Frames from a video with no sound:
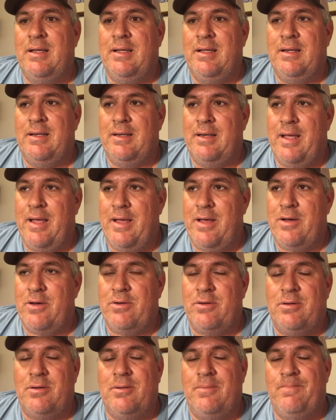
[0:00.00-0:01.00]

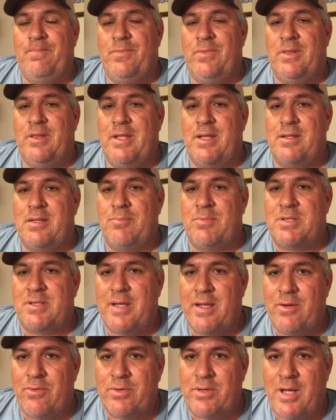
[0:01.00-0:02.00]
now, let them
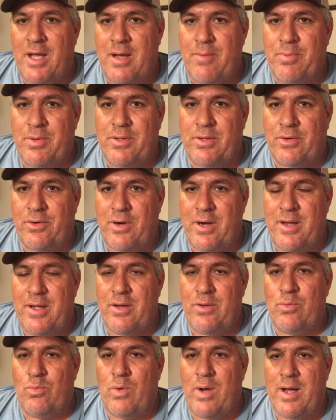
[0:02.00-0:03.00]
stay on top of the
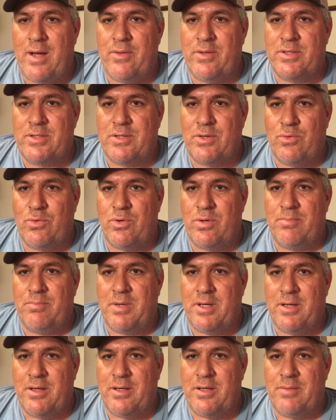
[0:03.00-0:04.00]
ground while the storm
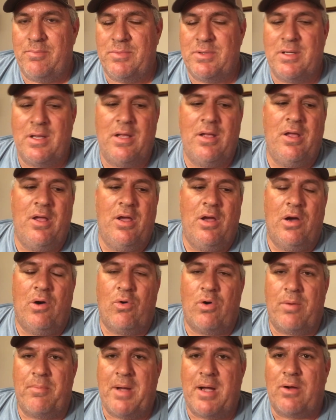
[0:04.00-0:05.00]
comes,
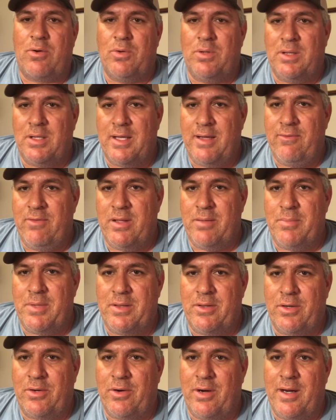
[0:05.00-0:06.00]
or am I going to leave them in
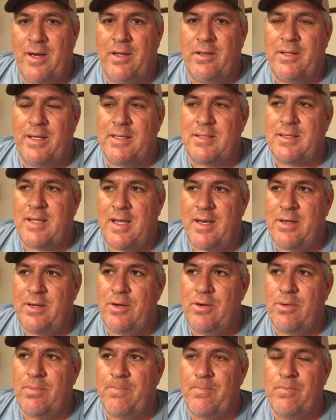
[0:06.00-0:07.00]
the ground? That's kind of
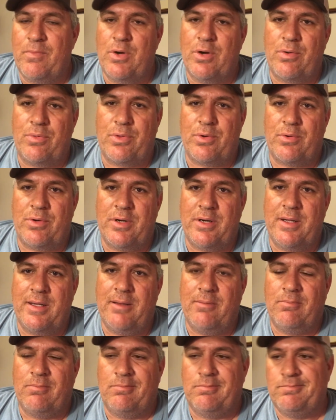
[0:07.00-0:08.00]
your three
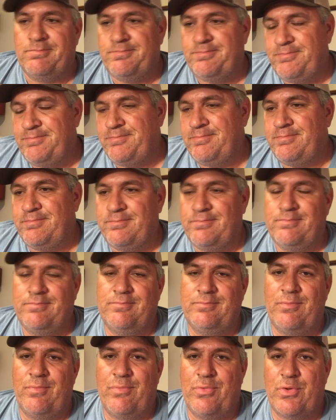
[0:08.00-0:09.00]

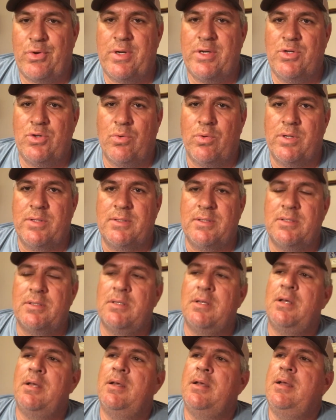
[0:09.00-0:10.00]
choices.
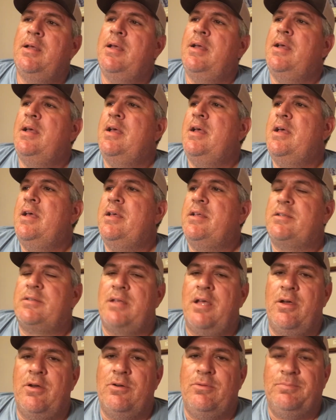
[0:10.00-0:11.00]

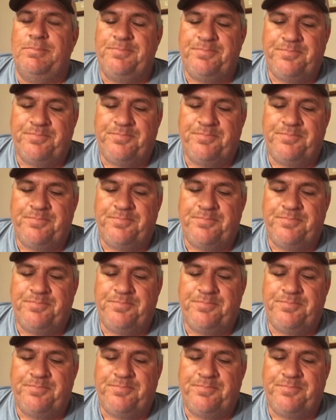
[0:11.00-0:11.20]
So